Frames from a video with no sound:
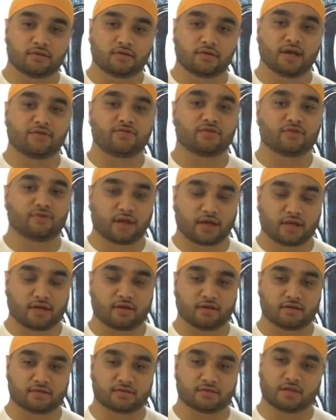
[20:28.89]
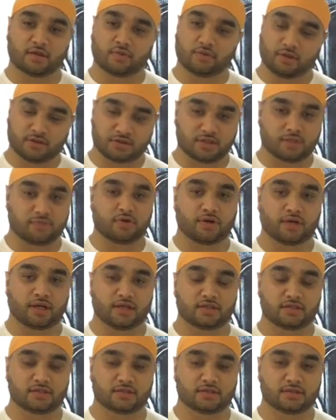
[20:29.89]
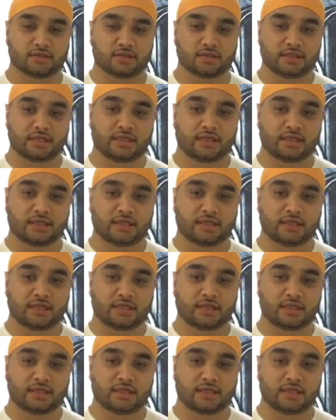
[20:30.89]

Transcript: you have to recognize that we are a separate nation.